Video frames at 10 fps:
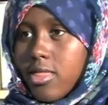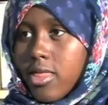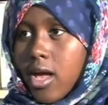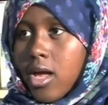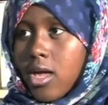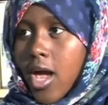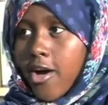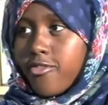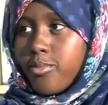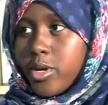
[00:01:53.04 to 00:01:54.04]
They
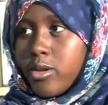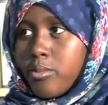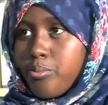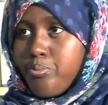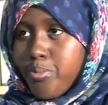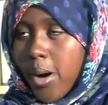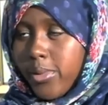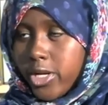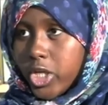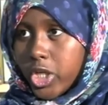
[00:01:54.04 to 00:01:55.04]
have been
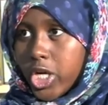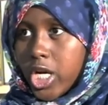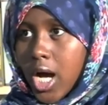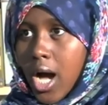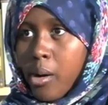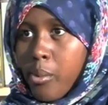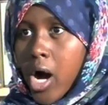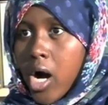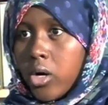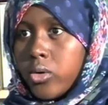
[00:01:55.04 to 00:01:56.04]
publishing
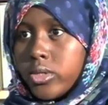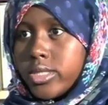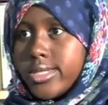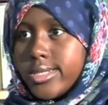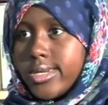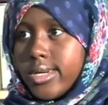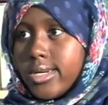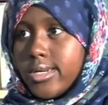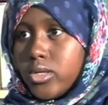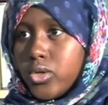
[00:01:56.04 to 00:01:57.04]
about,
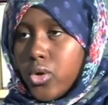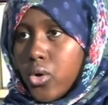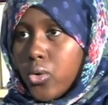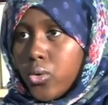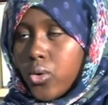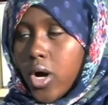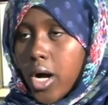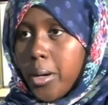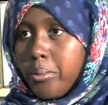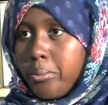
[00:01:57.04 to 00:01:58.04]
you know,
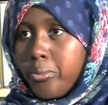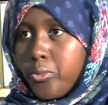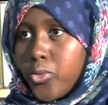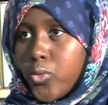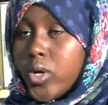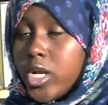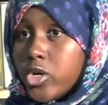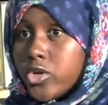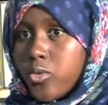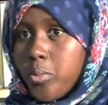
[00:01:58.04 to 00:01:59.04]
really
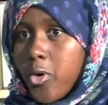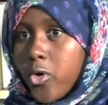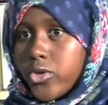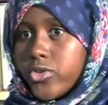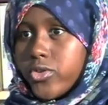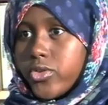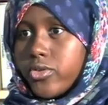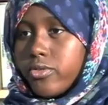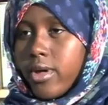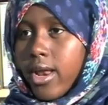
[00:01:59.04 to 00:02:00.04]
good reports
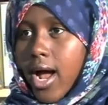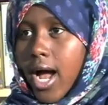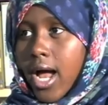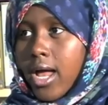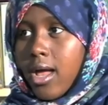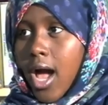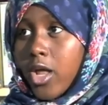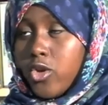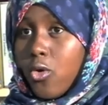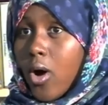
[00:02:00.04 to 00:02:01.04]
that I
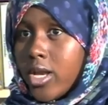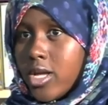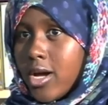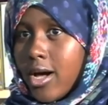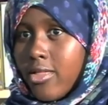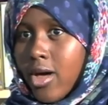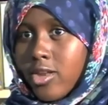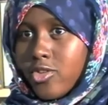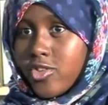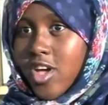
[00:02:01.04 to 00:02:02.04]
had no idea
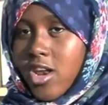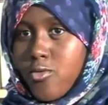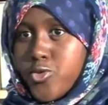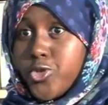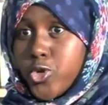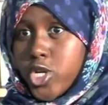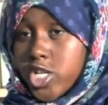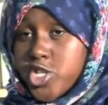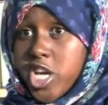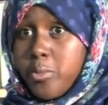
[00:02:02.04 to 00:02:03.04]
that this kind of research
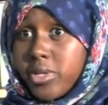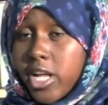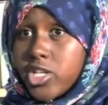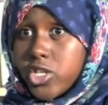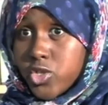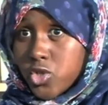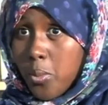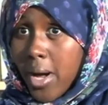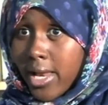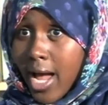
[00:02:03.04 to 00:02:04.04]
can take place in
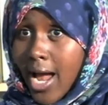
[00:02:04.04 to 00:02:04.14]
Somalia.